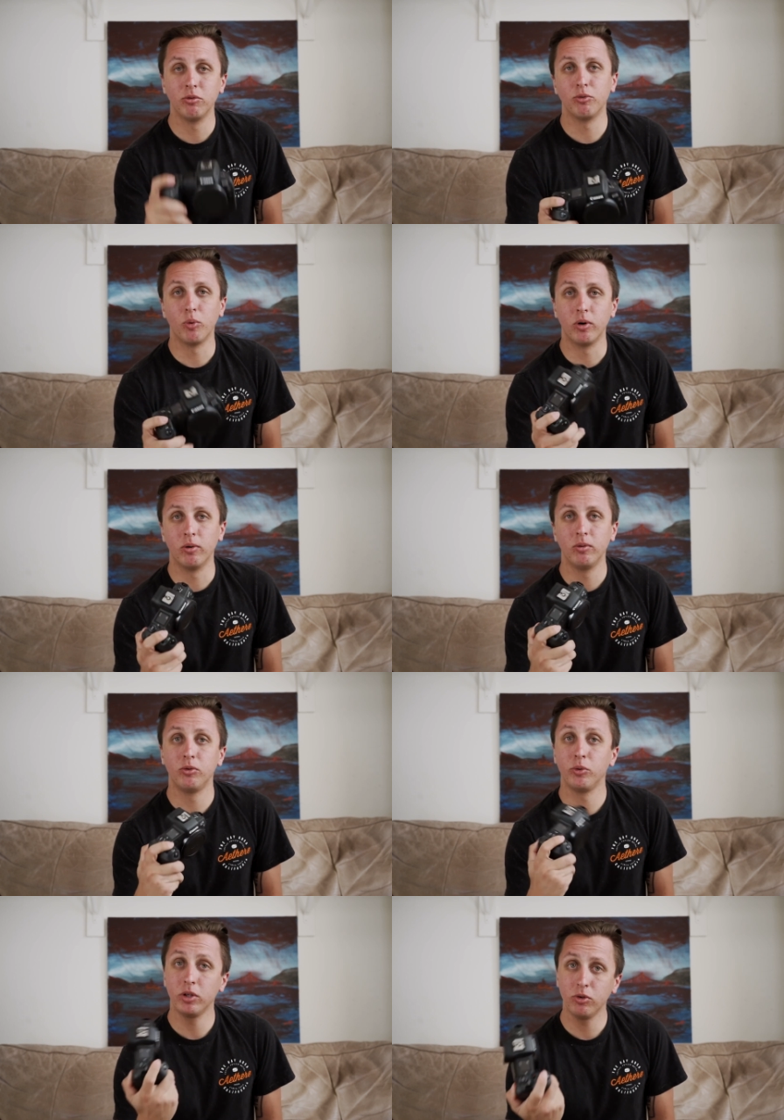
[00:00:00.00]
for
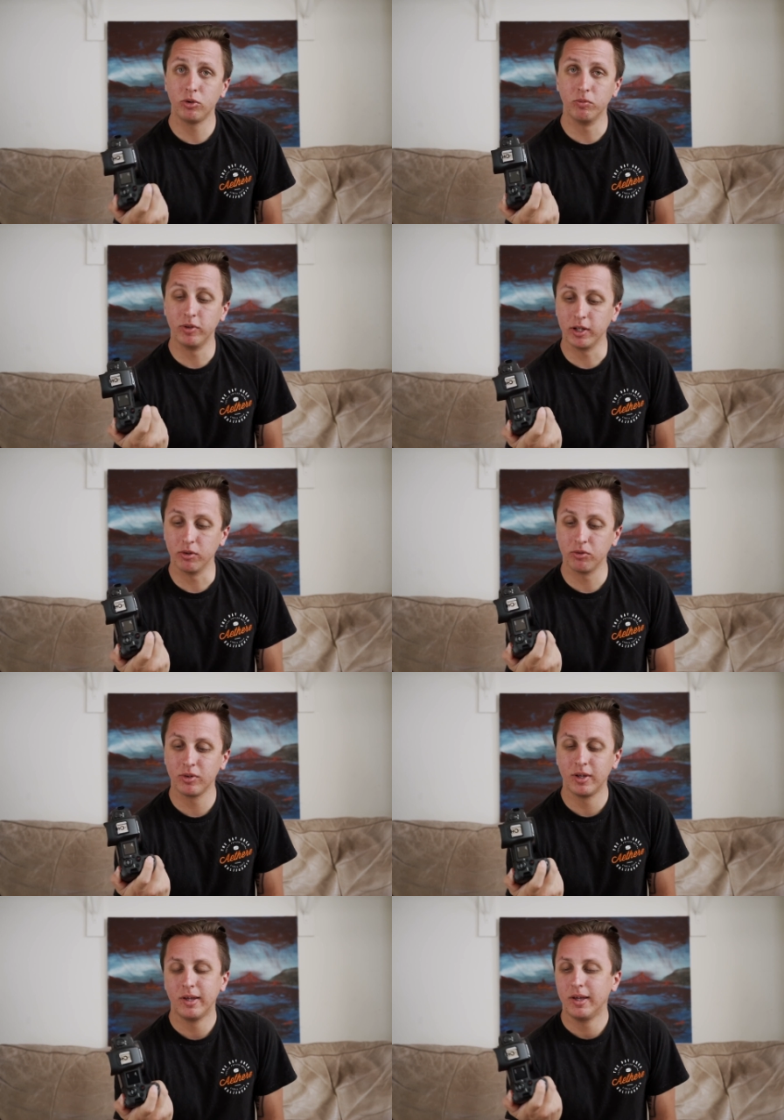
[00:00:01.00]
doing YouTube videos.